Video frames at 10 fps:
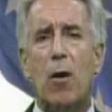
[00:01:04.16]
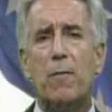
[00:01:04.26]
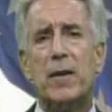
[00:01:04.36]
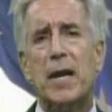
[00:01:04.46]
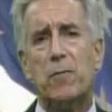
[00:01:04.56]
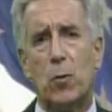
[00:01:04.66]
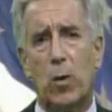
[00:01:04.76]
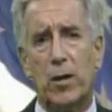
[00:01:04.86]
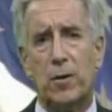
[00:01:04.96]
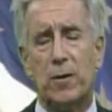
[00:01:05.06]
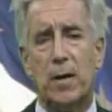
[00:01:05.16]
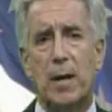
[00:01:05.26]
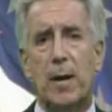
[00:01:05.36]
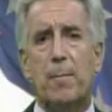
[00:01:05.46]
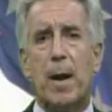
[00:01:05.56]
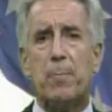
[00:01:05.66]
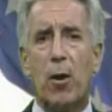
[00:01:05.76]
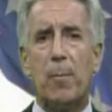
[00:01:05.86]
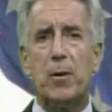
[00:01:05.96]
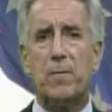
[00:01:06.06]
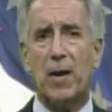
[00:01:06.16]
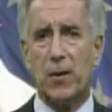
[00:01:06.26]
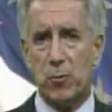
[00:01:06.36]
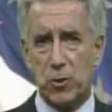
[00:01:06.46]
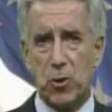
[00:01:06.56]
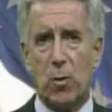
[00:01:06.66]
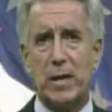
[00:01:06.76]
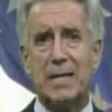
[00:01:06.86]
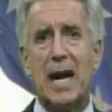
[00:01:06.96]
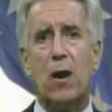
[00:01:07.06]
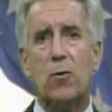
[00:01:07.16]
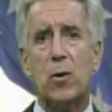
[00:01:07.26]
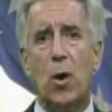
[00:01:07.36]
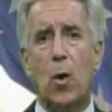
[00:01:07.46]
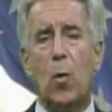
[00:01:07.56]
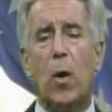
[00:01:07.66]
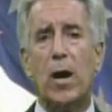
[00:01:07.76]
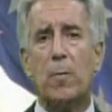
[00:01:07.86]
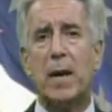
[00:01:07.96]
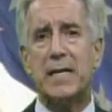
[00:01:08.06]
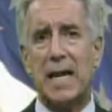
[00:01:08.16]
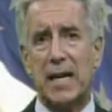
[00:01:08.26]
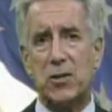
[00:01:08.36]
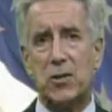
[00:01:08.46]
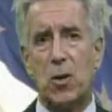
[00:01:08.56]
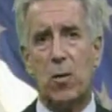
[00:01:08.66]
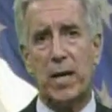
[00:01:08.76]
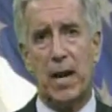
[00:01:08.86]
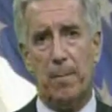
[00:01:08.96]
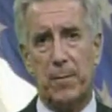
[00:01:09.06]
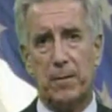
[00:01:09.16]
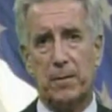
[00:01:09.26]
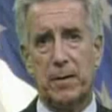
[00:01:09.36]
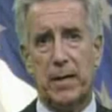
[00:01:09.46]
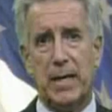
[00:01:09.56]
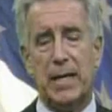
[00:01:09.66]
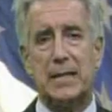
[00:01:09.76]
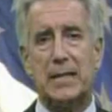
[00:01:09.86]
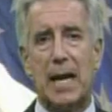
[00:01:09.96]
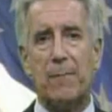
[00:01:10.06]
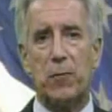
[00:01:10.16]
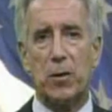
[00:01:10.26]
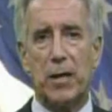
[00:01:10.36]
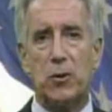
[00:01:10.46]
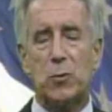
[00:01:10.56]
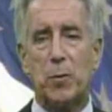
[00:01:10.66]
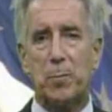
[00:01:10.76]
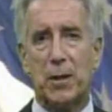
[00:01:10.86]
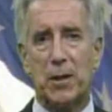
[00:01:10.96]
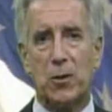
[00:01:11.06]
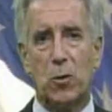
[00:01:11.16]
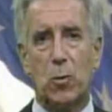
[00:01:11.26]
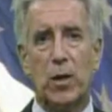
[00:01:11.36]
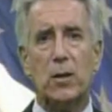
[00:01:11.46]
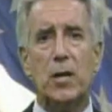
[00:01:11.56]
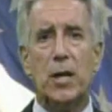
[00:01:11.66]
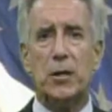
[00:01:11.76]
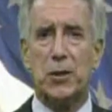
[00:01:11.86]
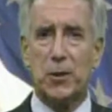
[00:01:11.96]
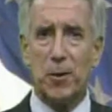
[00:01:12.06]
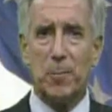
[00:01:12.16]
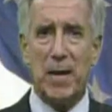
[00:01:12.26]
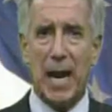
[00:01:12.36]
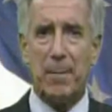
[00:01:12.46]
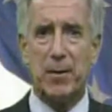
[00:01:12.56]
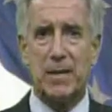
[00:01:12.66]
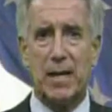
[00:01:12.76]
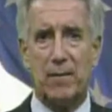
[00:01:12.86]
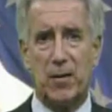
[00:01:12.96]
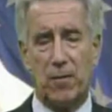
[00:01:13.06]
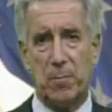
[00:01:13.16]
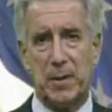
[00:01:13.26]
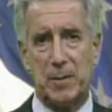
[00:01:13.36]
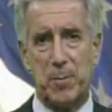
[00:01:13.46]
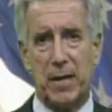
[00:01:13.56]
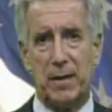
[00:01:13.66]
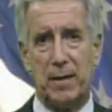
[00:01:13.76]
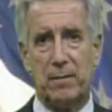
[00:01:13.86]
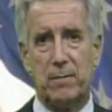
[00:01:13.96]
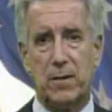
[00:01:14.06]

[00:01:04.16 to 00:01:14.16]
often have you wondered, my property value is going down, why are my taxes going up? It's time for leaders with political will to curb the appetite of government spending.